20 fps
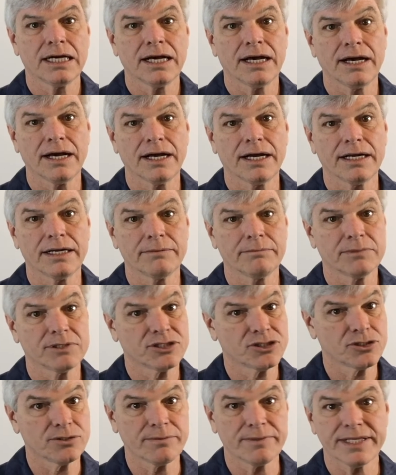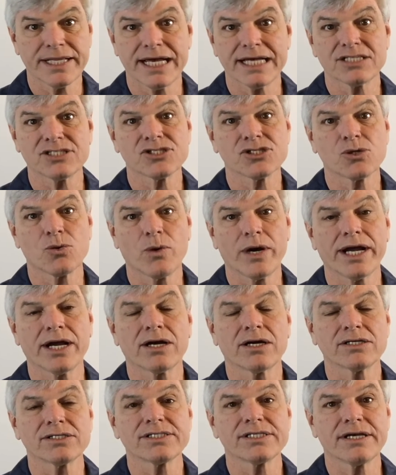I'm assuming that's
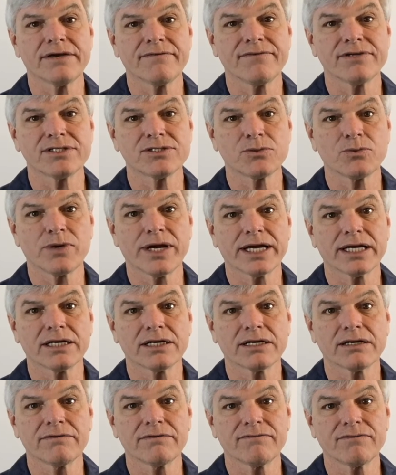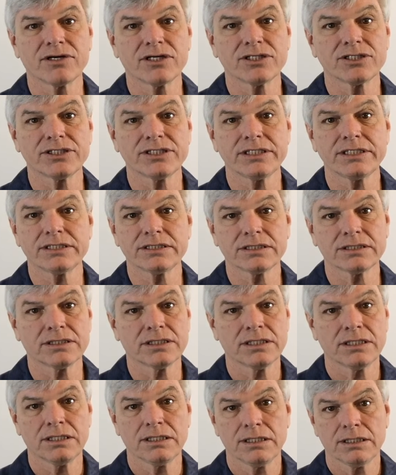squares. If it's a regular conversion, it's
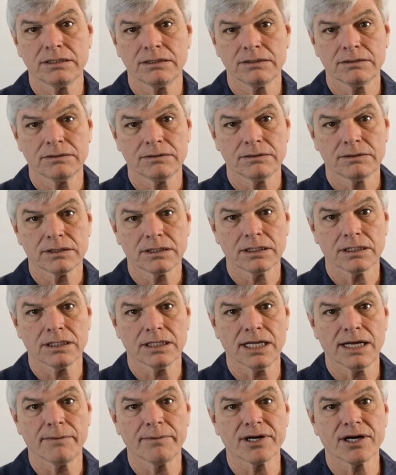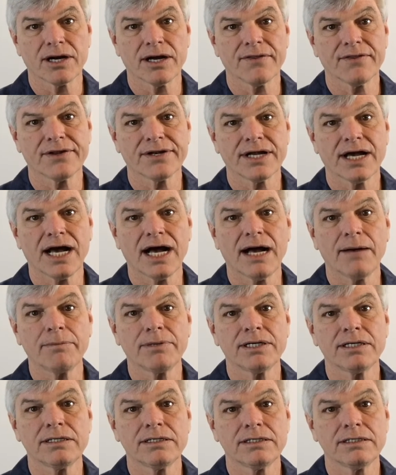kilometer on the top
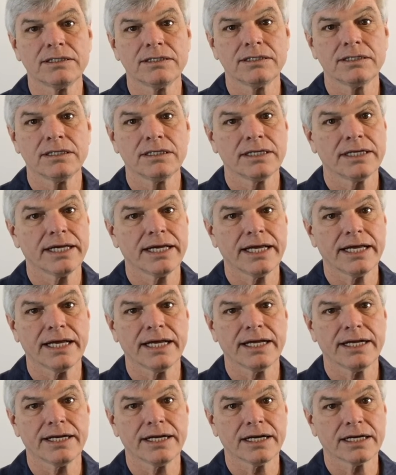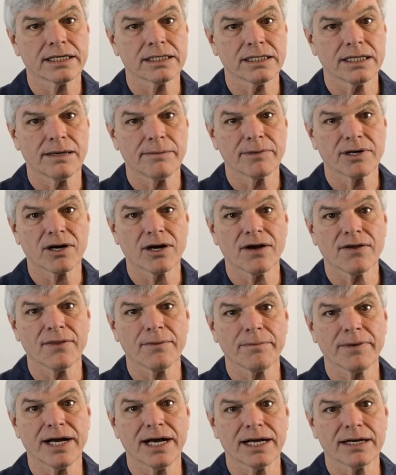and a kilometer on the
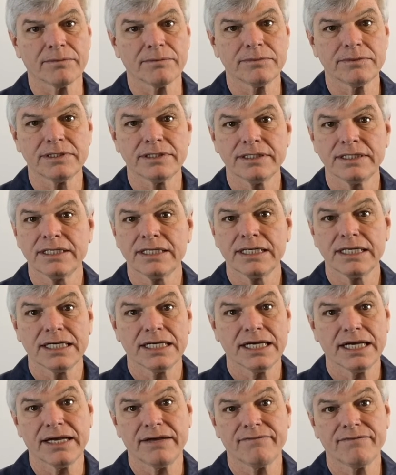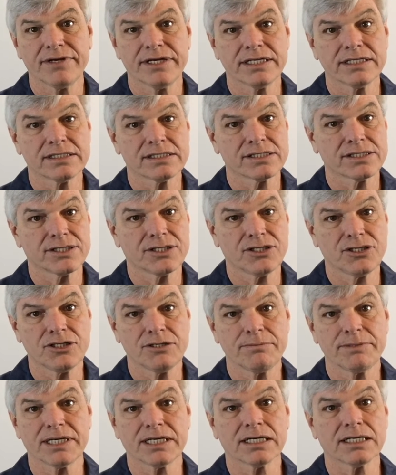bottom. If it's
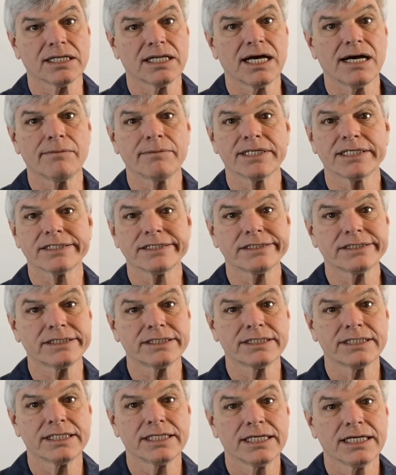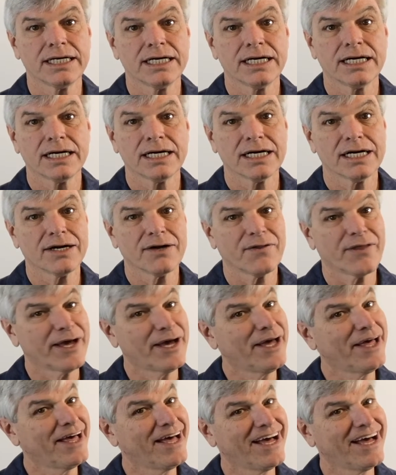cubic kilometers, that